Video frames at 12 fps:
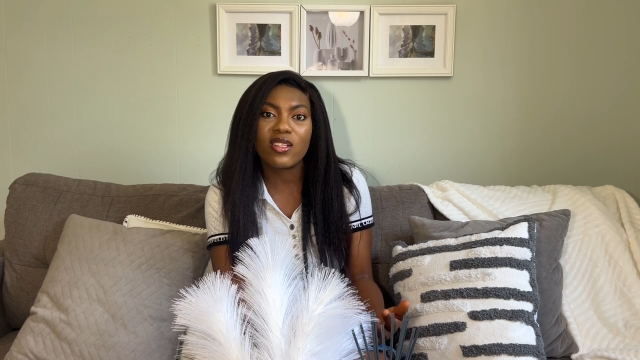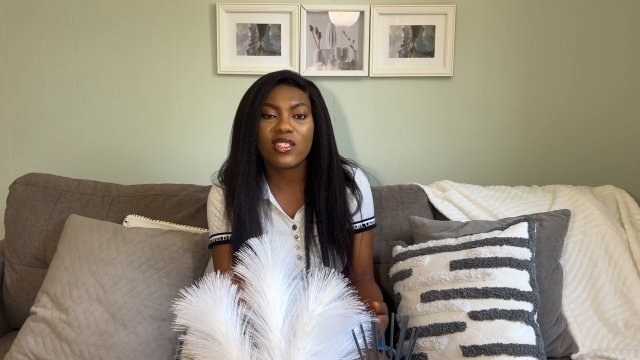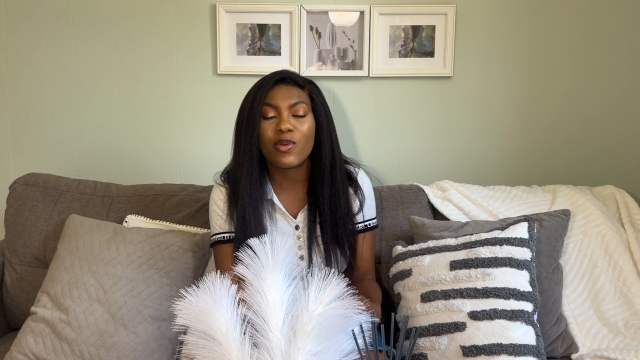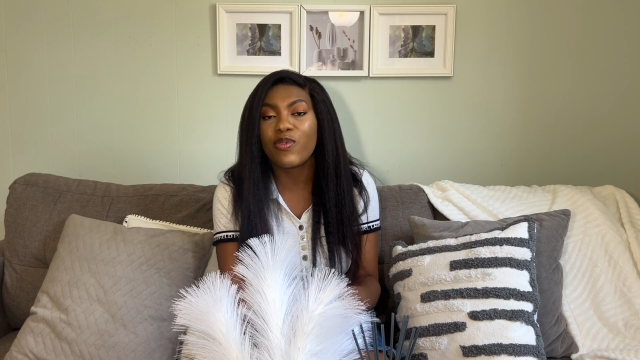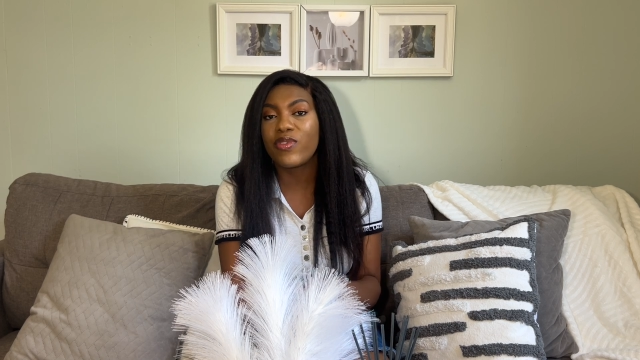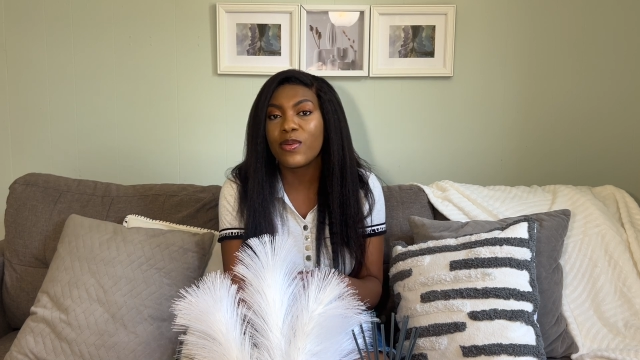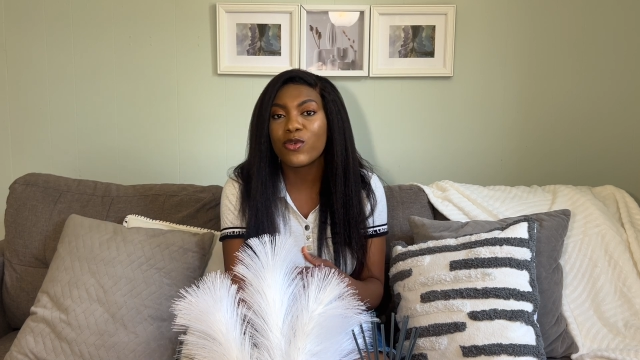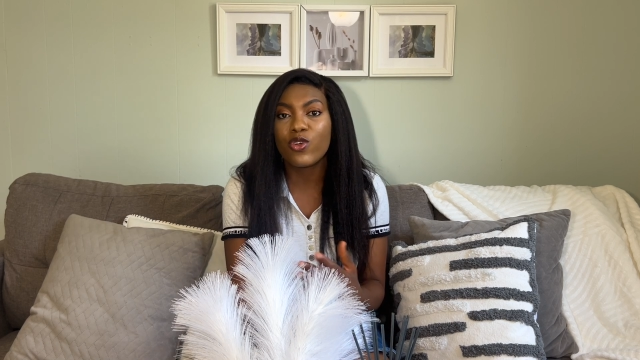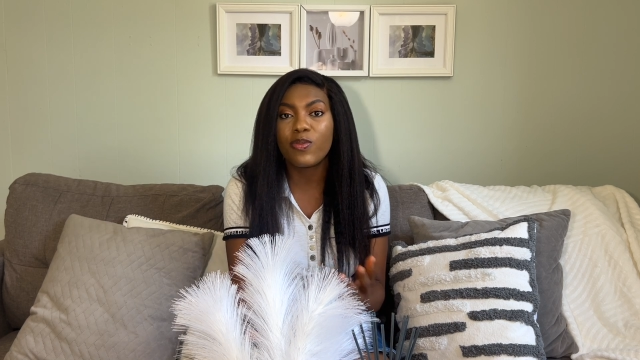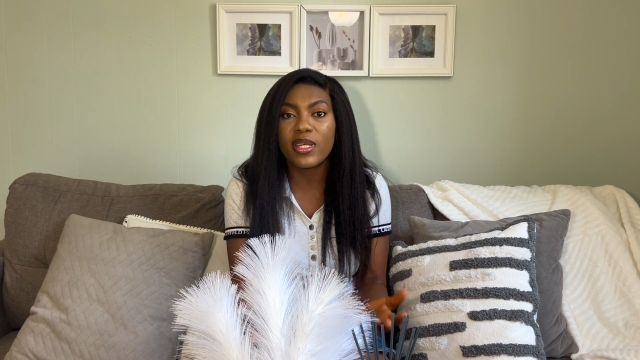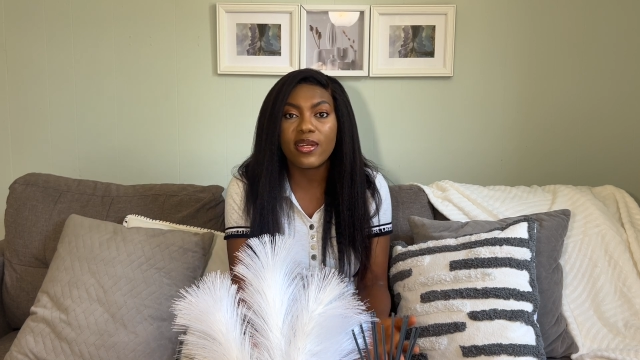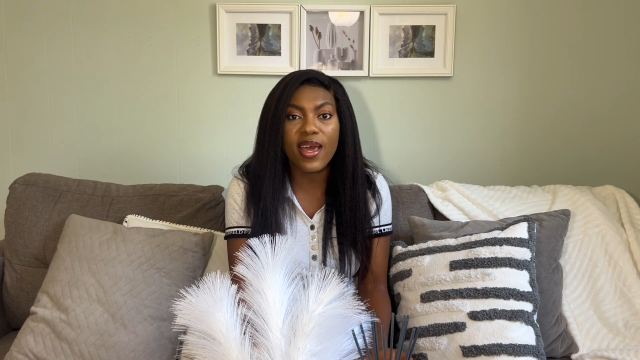some of them could
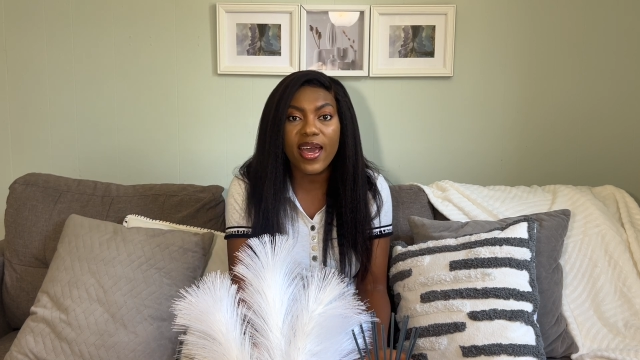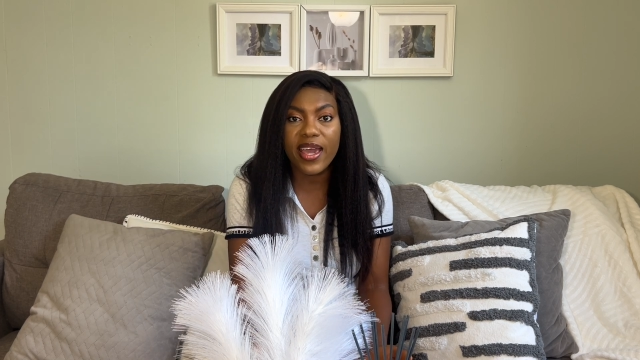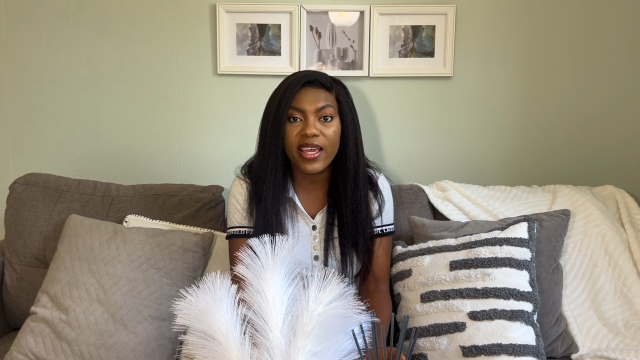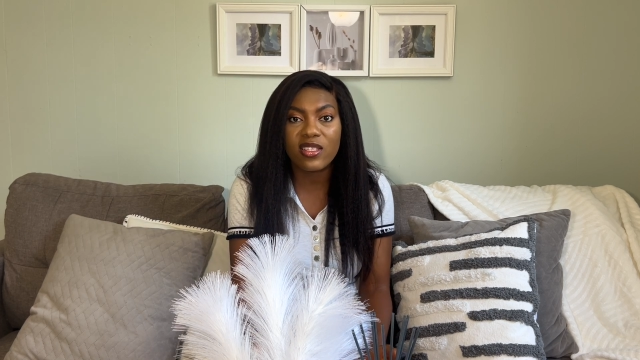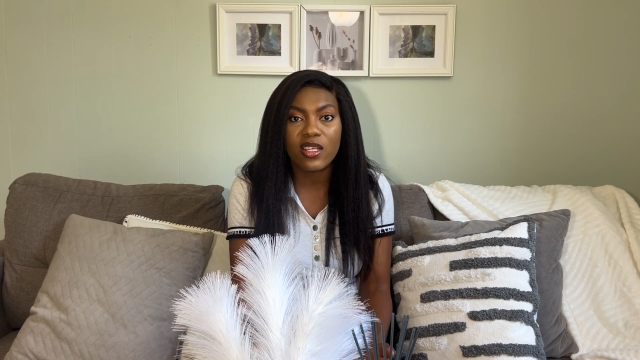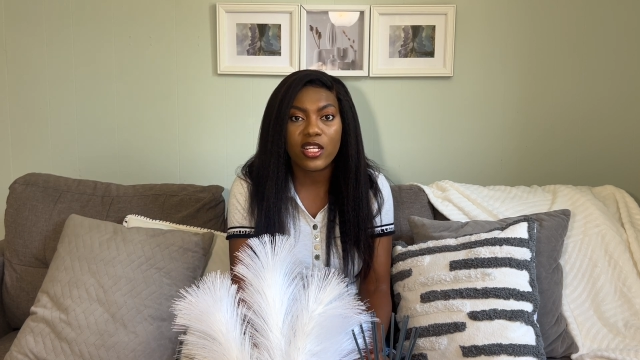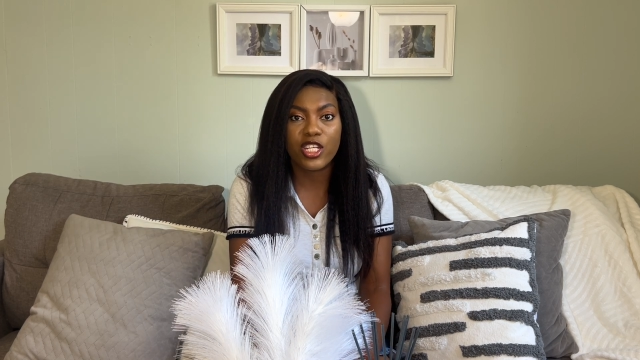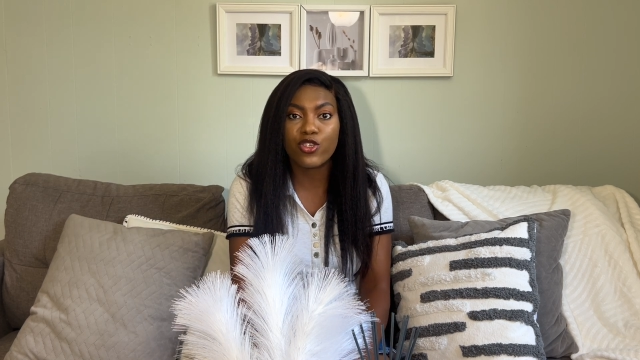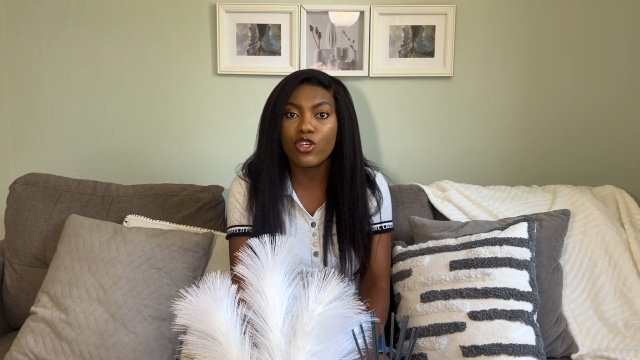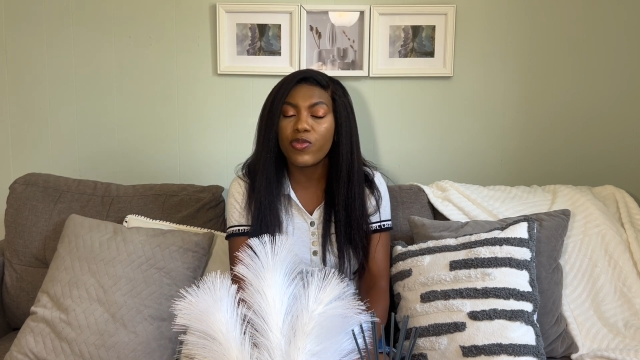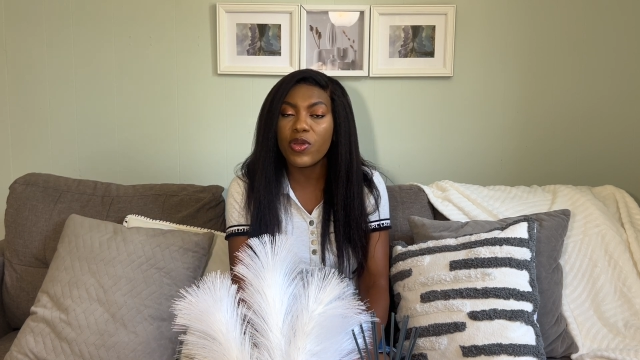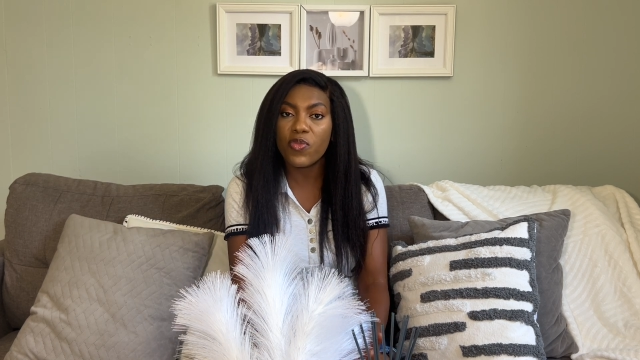be night, they
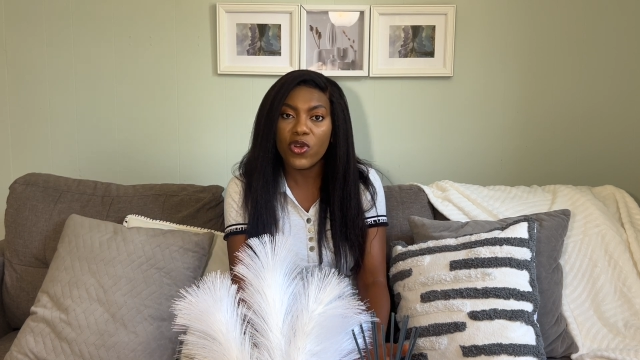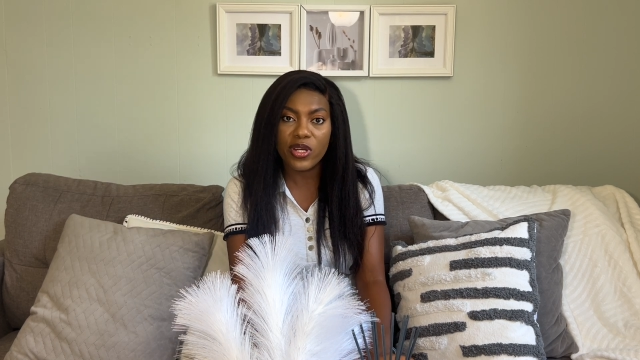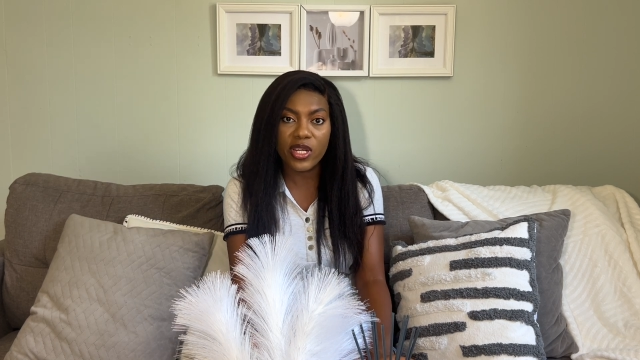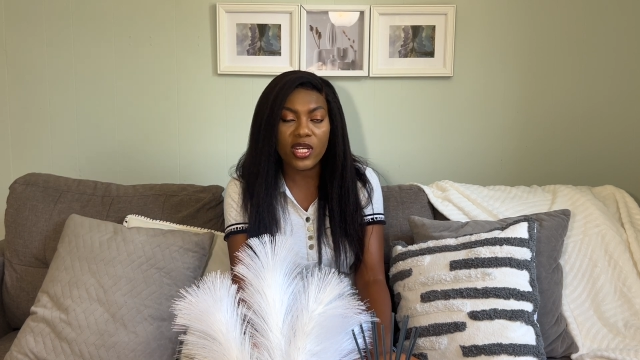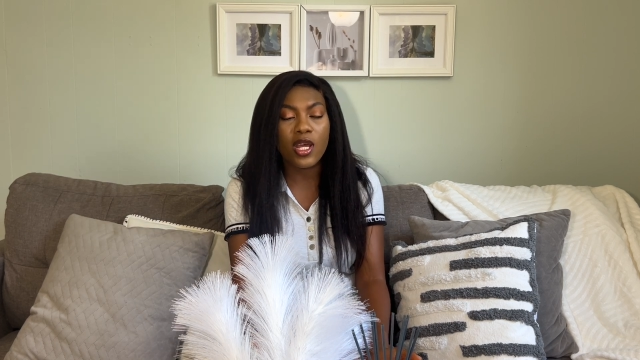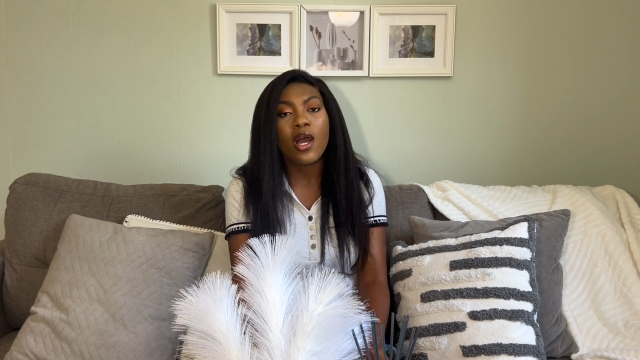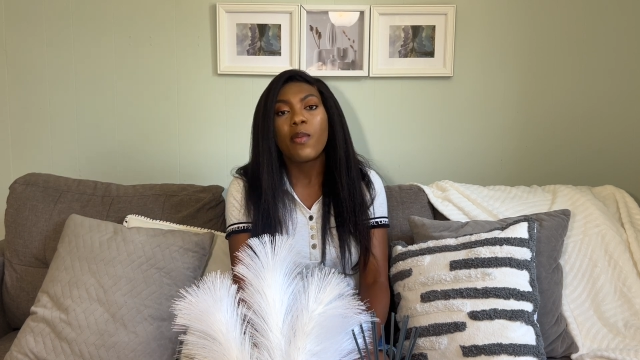could be morning.